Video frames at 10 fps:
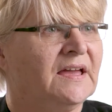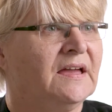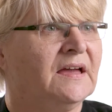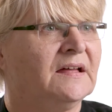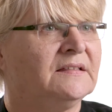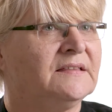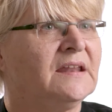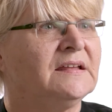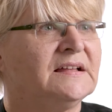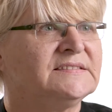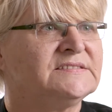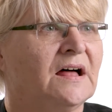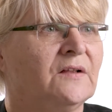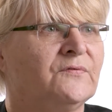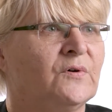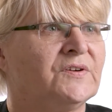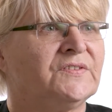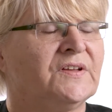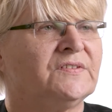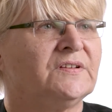And that in itself
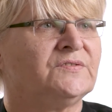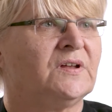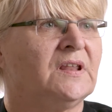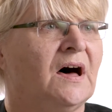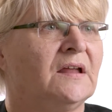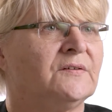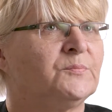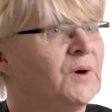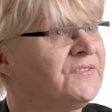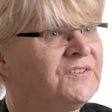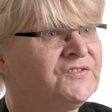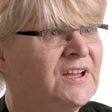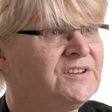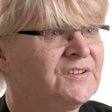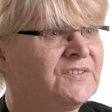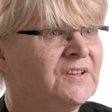forced us into a lot of process changes